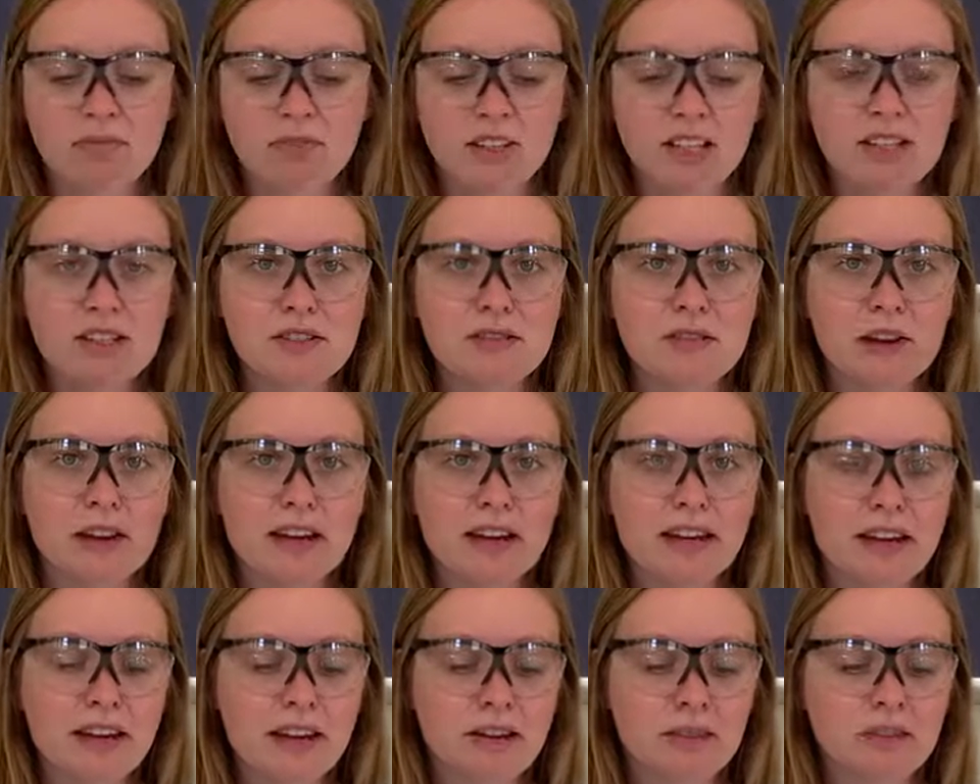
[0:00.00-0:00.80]
Let's
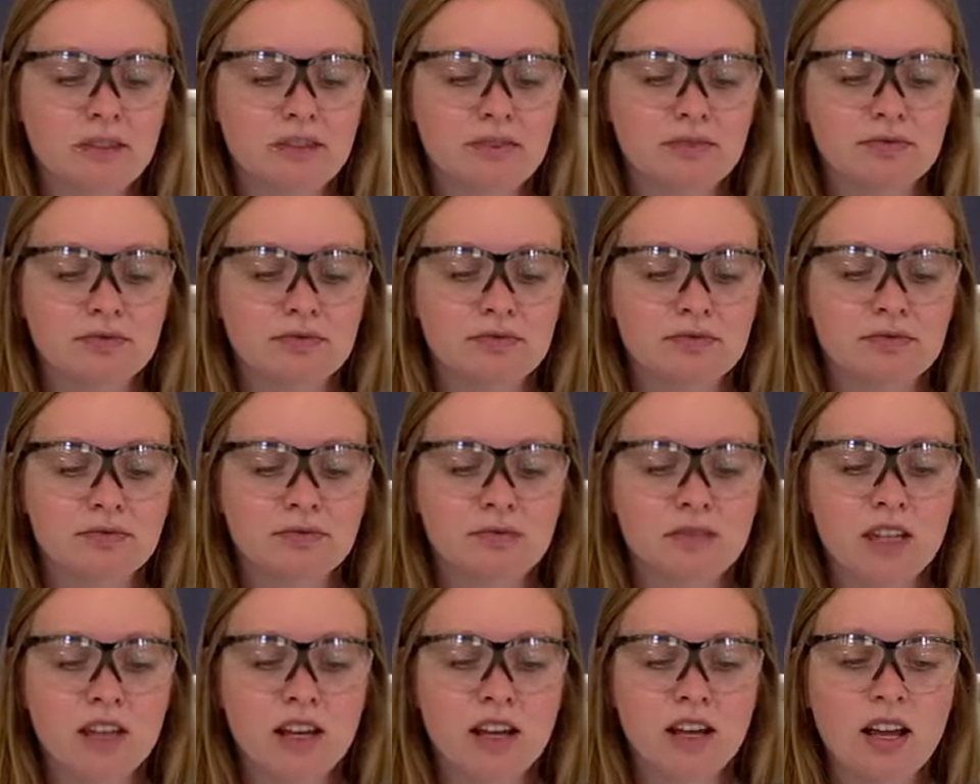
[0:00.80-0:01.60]
find out.
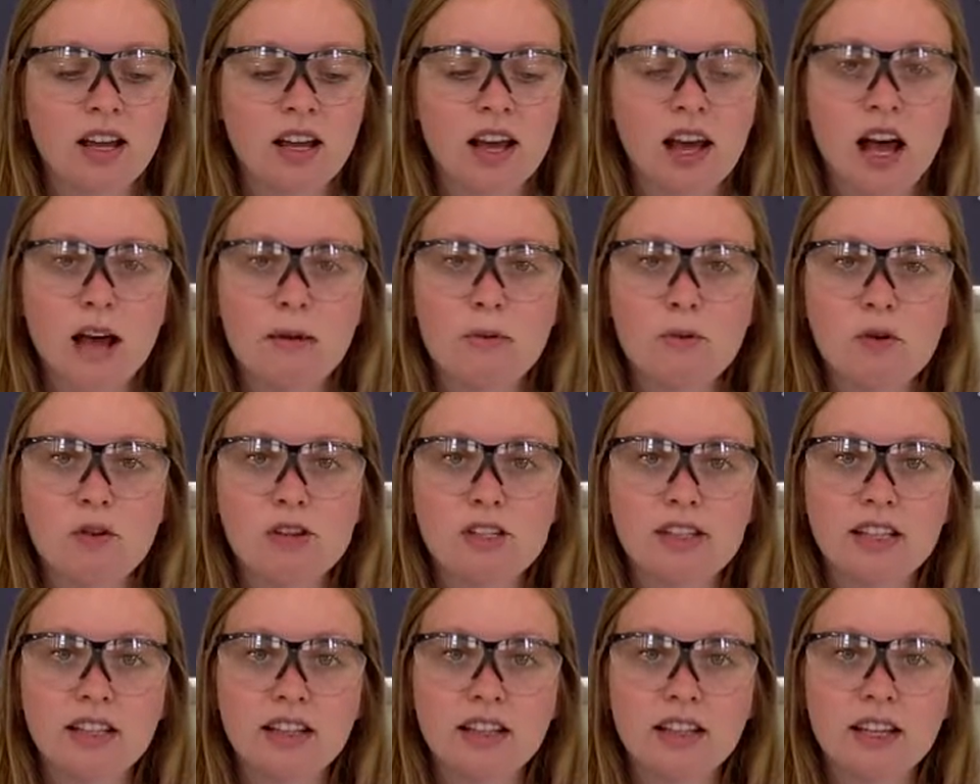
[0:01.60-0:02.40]
I'm
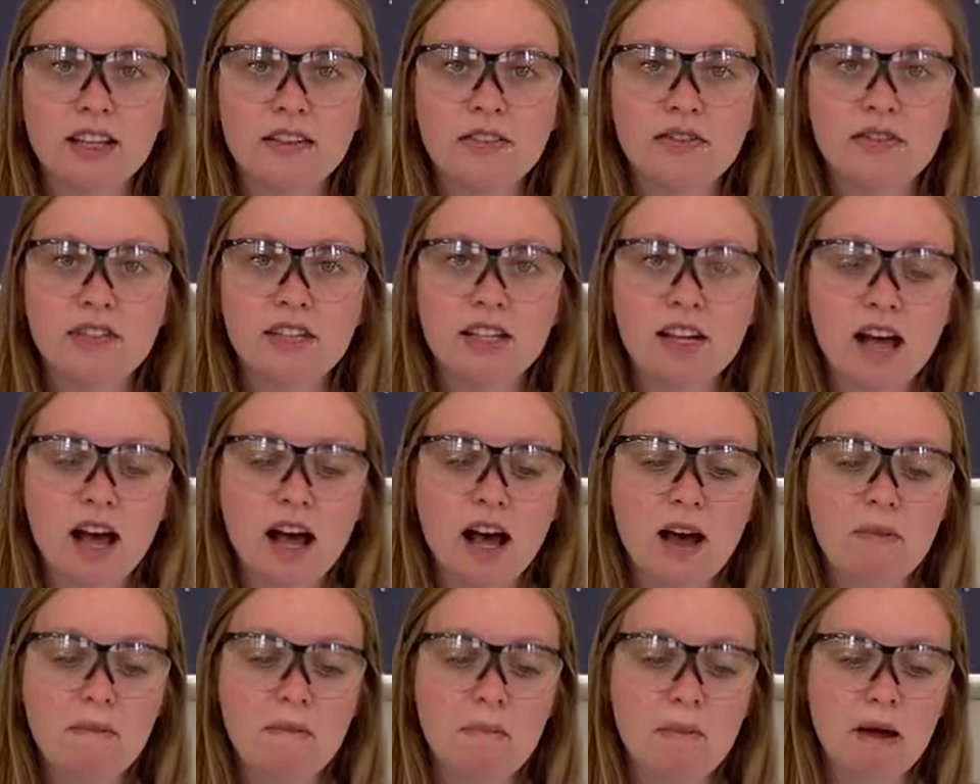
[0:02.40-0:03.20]
going to lift
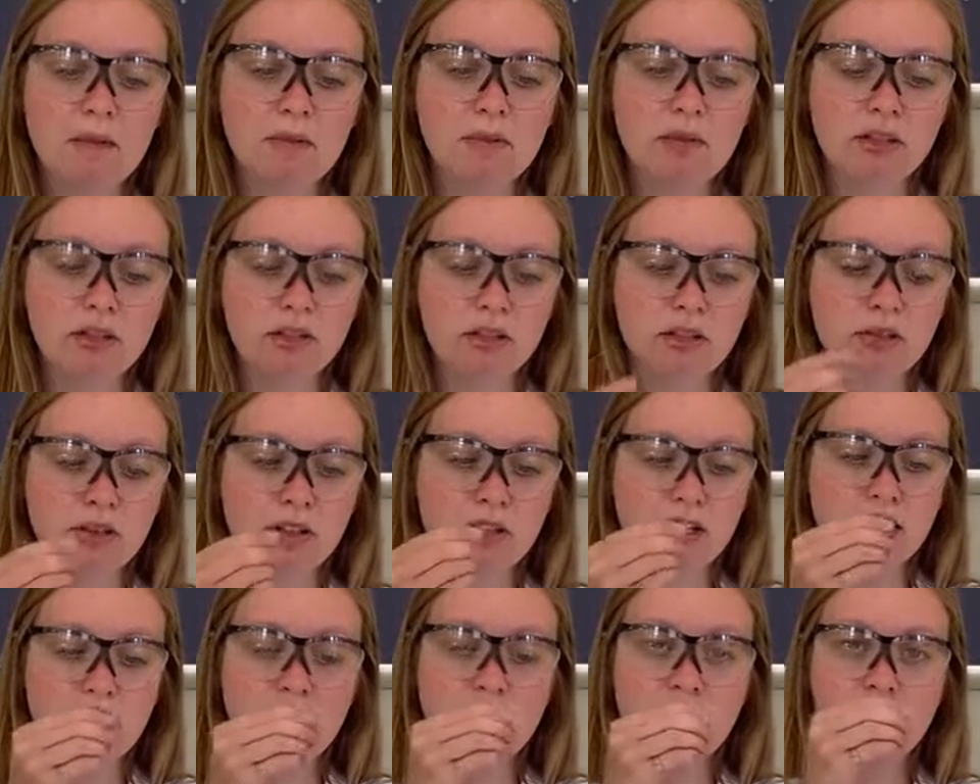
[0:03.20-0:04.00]
up my
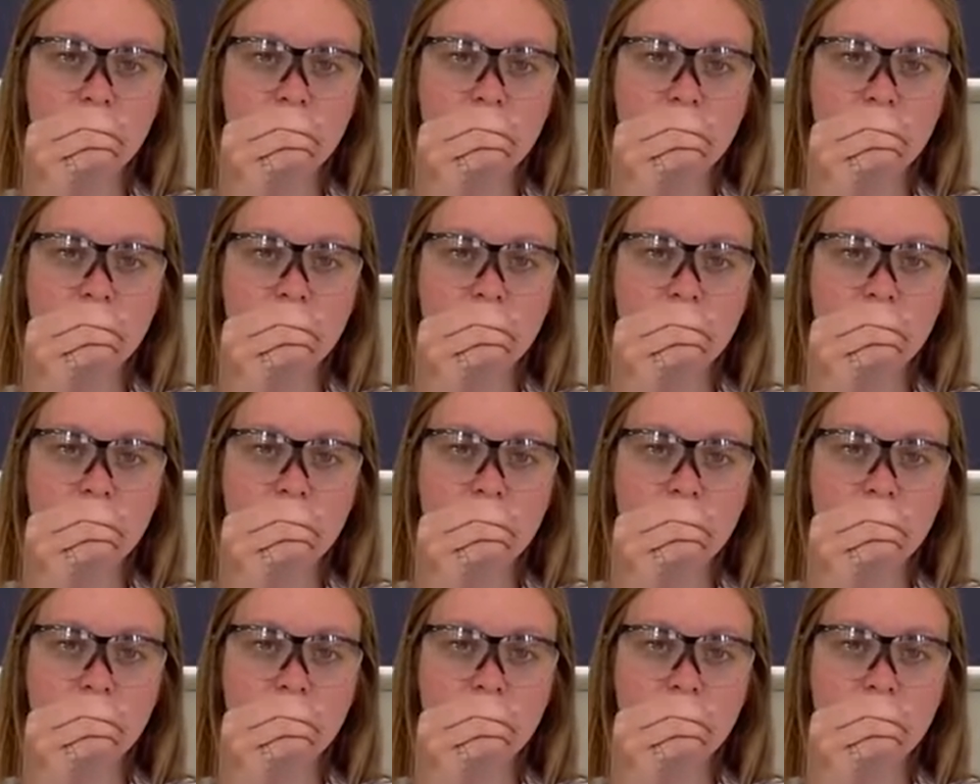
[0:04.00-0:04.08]
balloon